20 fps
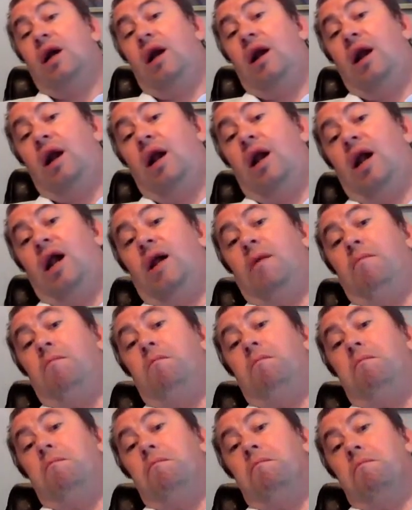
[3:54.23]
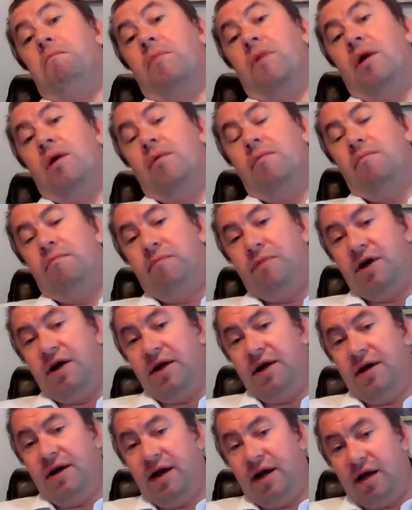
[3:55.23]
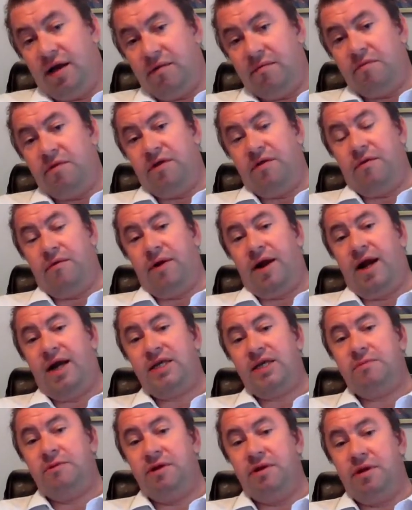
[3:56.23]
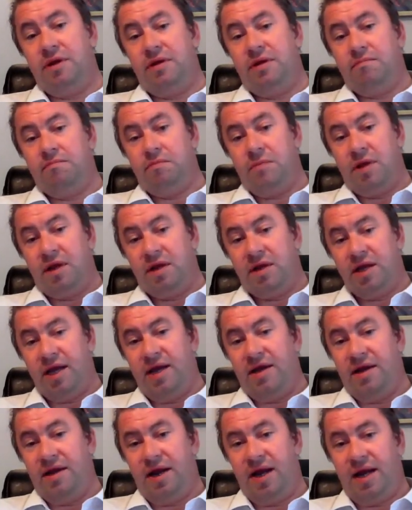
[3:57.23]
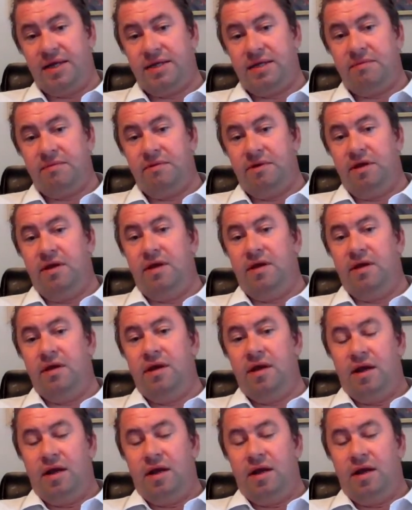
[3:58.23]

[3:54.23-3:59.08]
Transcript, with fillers: Um, but uh, with harassment, again, it has to be